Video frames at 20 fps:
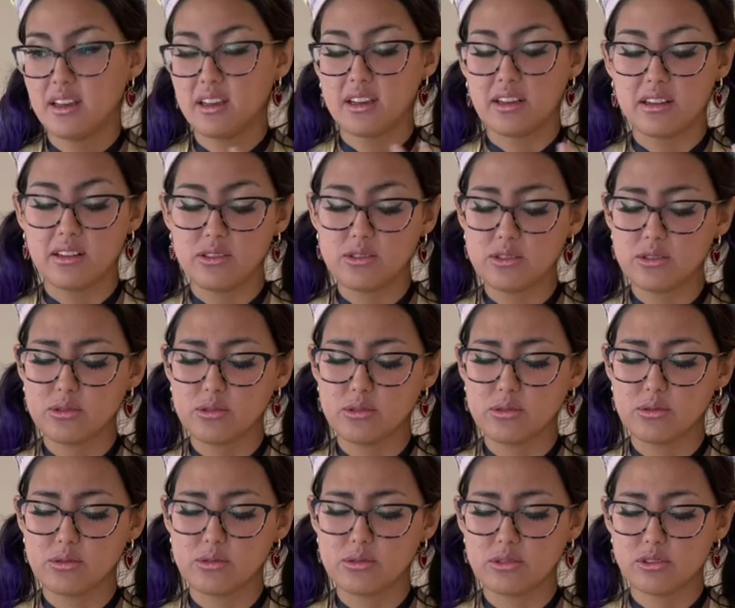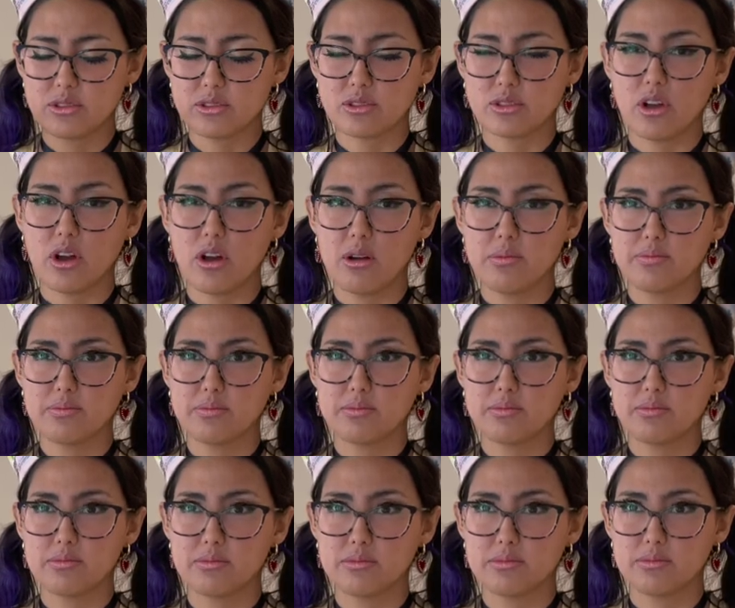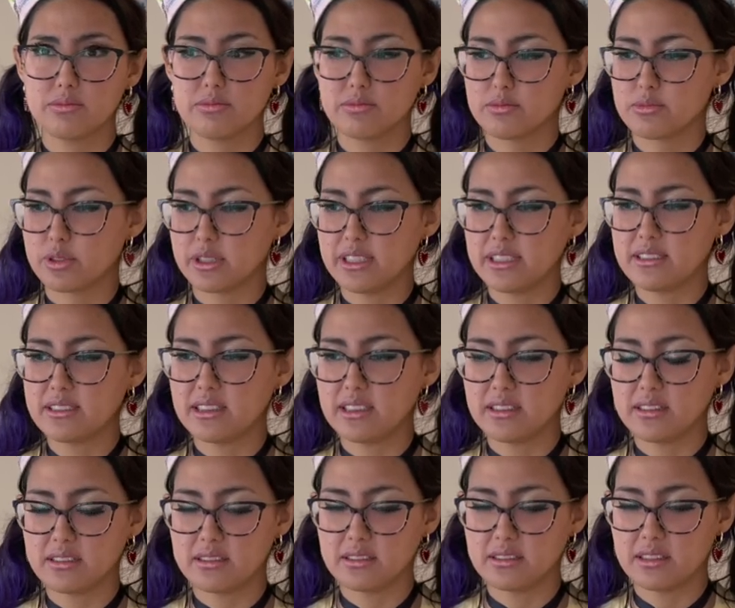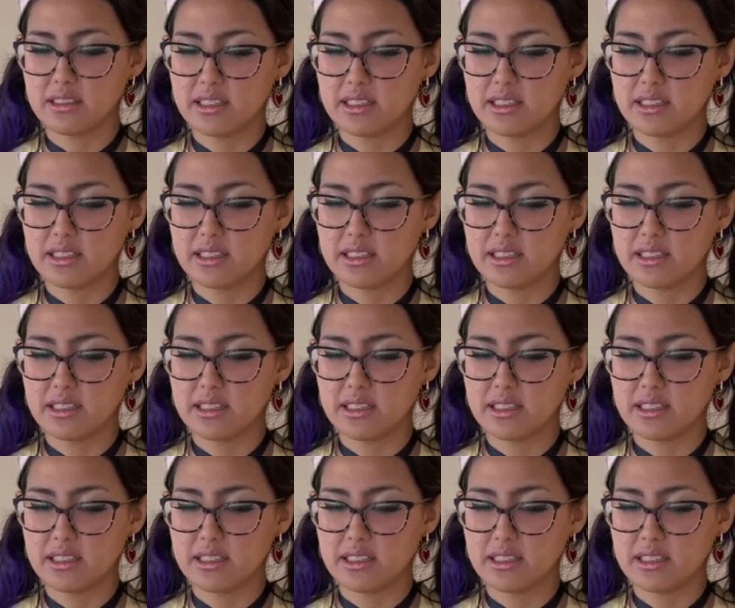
and also stop reading